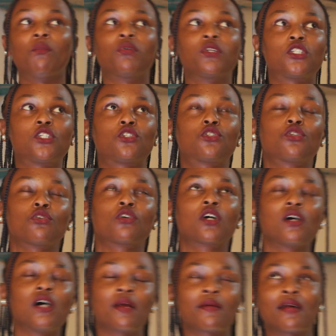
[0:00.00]
which took
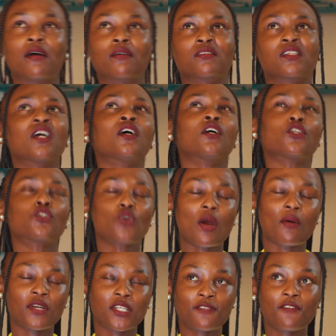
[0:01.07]
around 2
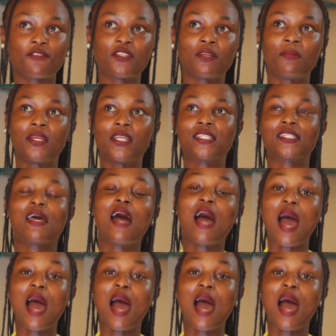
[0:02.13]
hours 50 minutes.